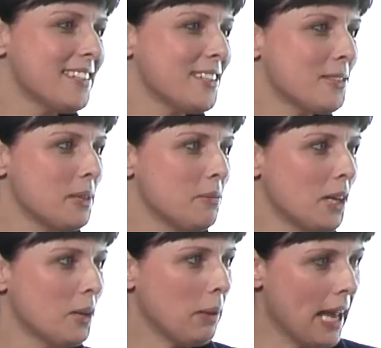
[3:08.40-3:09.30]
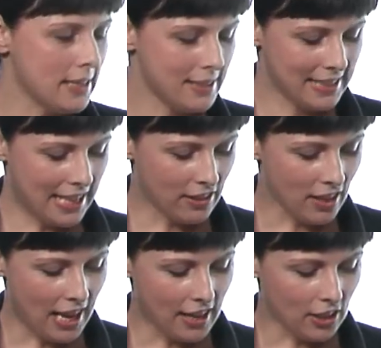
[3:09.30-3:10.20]
since we were planners
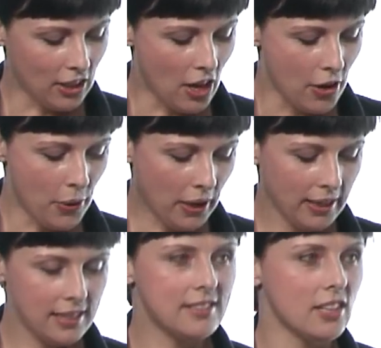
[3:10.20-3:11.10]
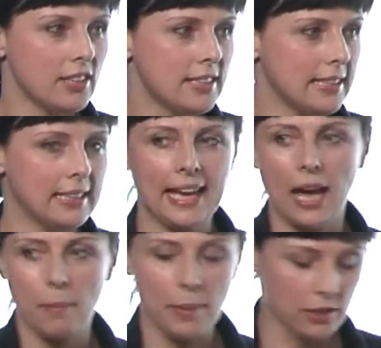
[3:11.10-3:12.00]
together at Lowe. He started in
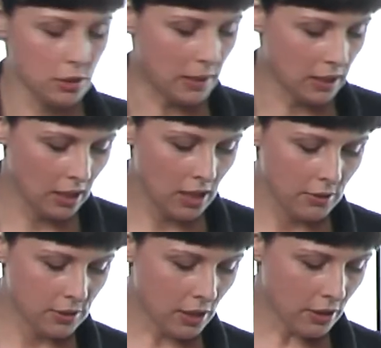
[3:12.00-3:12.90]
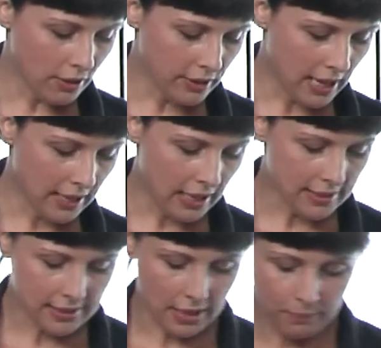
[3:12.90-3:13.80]
account management. Don't hold that
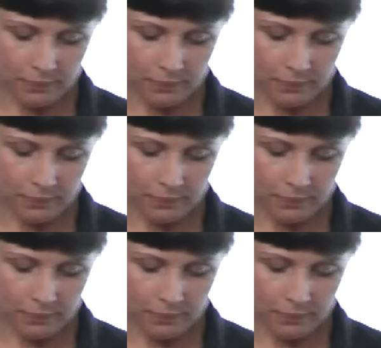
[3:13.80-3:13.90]
against